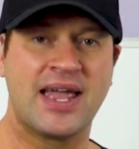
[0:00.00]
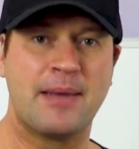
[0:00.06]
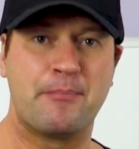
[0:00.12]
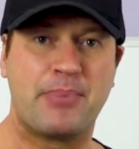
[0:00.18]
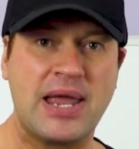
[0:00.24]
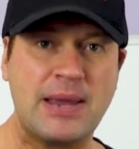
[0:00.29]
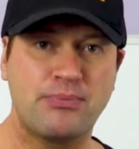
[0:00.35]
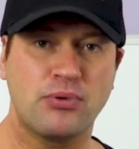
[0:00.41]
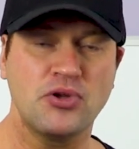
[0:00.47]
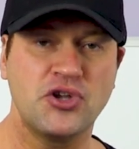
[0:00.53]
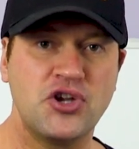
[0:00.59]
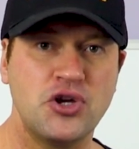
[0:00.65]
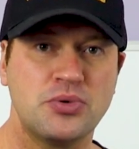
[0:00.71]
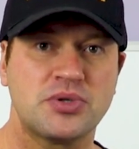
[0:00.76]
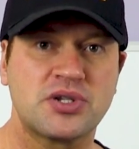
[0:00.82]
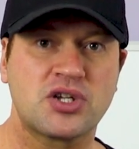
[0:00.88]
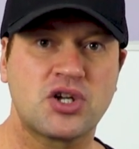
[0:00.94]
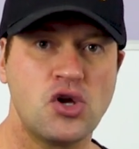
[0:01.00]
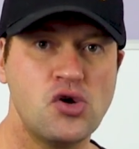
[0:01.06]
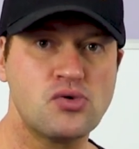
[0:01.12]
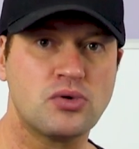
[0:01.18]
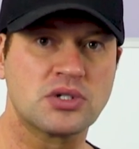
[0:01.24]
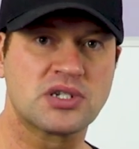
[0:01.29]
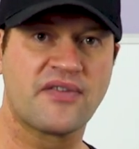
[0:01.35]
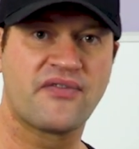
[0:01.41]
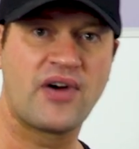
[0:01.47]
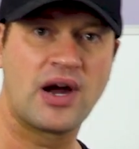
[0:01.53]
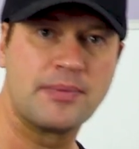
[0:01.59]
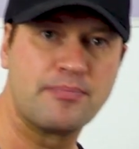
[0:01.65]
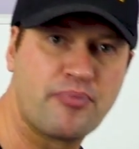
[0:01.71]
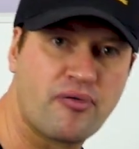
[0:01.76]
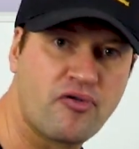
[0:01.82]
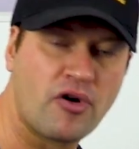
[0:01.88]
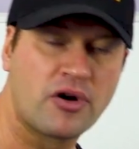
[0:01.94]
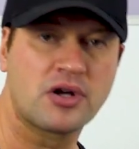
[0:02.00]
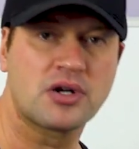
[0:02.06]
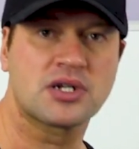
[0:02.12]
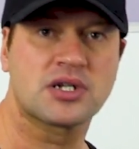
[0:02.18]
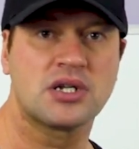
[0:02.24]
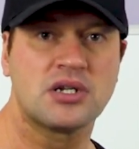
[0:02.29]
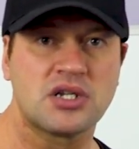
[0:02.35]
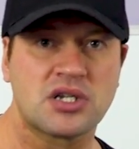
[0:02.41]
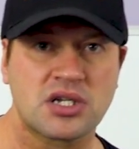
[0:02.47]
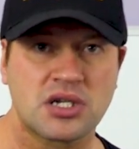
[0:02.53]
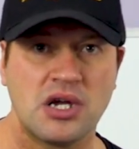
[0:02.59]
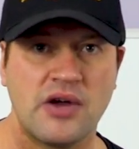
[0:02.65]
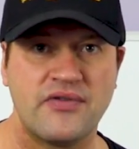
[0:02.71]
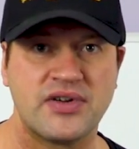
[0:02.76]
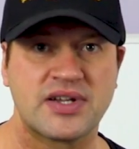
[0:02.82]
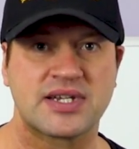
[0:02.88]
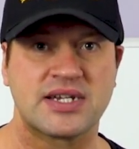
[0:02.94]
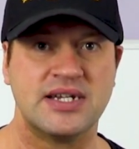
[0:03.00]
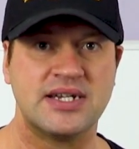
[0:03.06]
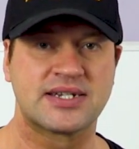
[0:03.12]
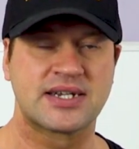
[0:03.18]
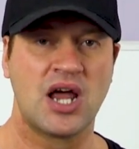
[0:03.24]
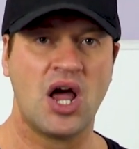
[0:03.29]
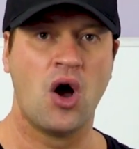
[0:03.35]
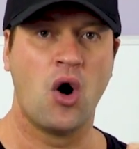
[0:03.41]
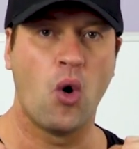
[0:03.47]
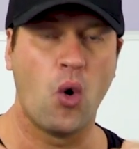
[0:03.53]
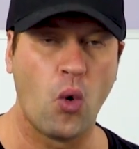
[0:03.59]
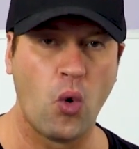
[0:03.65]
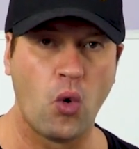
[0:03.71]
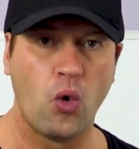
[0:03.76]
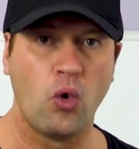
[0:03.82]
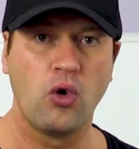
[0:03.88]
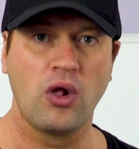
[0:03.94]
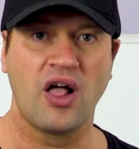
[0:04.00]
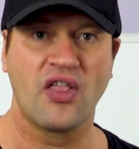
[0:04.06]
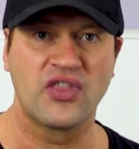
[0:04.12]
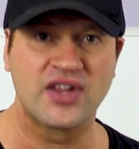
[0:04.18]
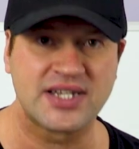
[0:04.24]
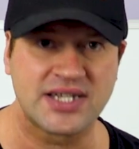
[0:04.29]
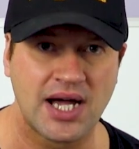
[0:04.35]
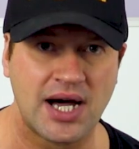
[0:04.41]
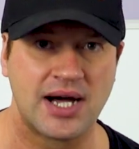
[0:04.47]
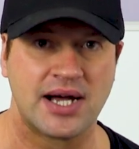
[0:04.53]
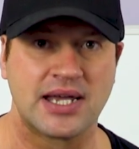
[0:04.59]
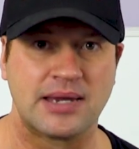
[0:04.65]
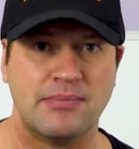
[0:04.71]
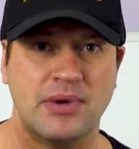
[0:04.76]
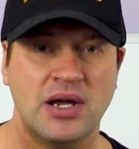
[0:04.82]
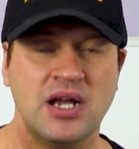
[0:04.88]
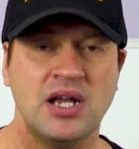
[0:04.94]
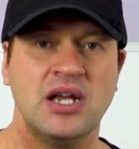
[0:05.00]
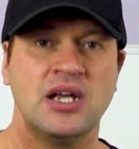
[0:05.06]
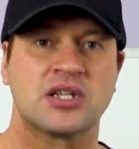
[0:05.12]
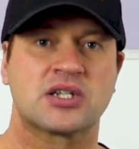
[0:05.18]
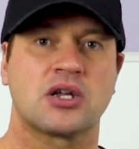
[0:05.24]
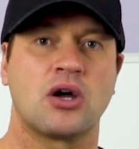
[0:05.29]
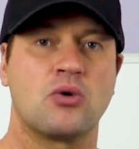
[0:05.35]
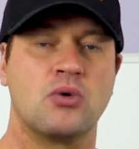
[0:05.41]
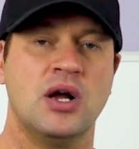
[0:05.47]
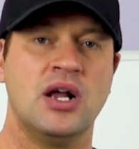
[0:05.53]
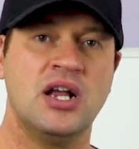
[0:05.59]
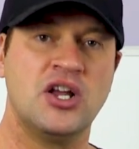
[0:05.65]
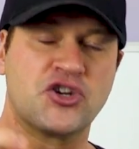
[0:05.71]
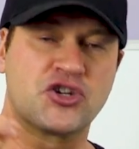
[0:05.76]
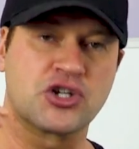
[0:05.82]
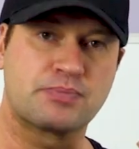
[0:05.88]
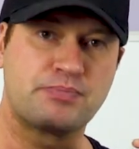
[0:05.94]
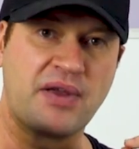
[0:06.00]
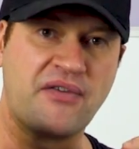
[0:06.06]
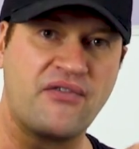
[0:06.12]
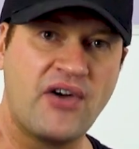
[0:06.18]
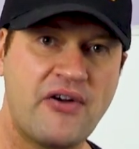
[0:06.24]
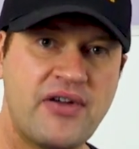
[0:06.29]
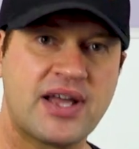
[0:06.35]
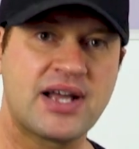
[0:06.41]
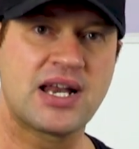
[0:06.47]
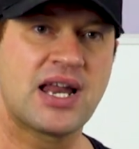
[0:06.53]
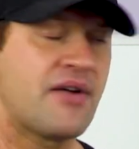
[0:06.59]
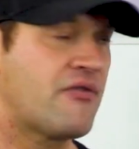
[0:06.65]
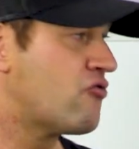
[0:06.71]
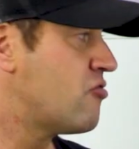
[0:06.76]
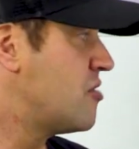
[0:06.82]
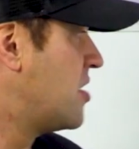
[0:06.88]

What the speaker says: People use Google to find products and services all the time. So just be very clever